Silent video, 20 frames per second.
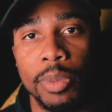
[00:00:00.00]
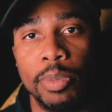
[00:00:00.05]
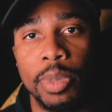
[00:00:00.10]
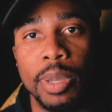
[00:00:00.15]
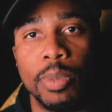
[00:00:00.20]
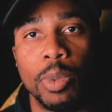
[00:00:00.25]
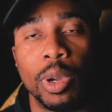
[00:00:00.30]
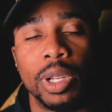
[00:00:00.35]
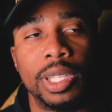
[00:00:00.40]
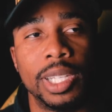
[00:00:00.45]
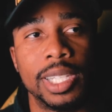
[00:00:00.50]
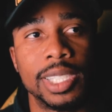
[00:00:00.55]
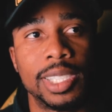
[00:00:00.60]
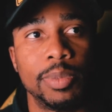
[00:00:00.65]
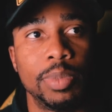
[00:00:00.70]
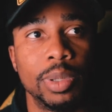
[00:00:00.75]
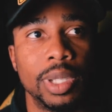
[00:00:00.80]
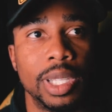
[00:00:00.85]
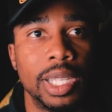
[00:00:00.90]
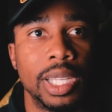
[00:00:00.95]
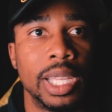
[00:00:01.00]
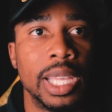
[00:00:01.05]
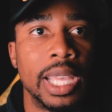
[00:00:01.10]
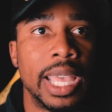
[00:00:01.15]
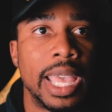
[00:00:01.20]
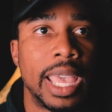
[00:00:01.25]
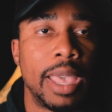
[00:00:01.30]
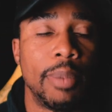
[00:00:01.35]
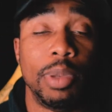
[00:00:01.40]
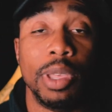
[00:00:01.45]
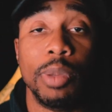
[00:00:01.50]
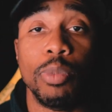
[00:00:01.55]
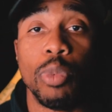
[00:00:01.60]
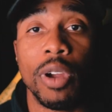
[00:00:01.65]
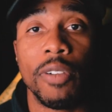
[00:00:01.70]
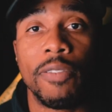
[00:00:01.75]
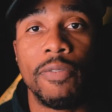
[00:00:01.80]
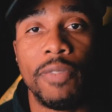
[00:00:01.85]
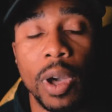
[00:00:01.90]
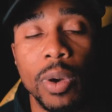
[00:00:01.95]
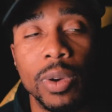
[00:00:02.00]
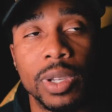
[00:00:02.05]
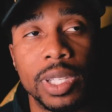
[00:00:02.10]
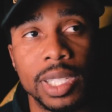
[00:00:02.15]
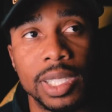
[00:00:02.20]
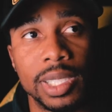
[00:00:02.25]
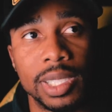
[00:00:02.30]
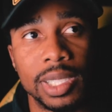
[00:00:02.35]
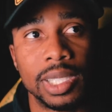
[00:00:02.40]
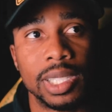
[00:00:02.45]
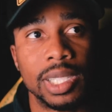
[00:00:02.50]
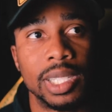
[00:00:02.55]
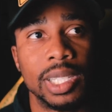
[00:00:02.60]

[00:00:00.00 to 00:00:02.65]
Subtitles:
and be more disciplined and be more focused.